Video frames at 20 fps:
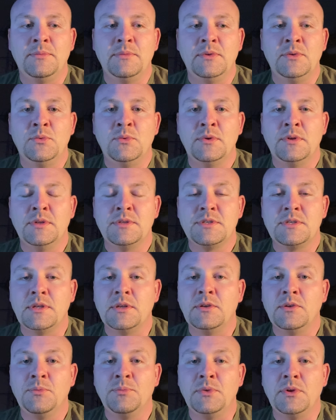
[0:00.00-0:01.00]
you want to
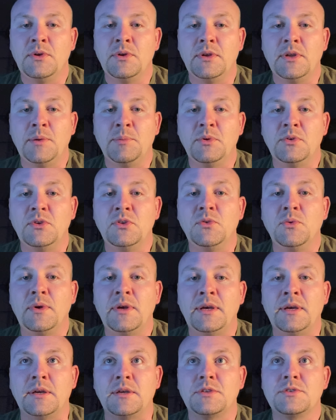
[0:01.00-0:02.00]
send them your
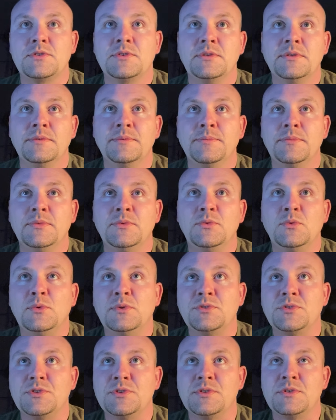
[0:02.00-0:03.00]
WX,
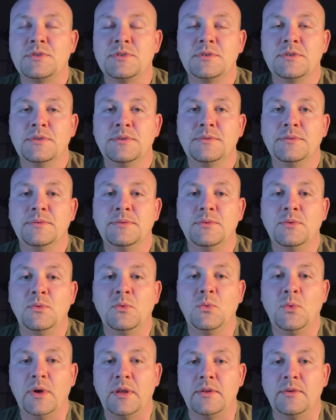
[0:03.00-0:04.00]
which is
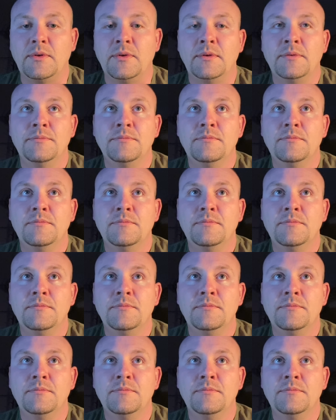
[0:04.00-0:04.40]
weather.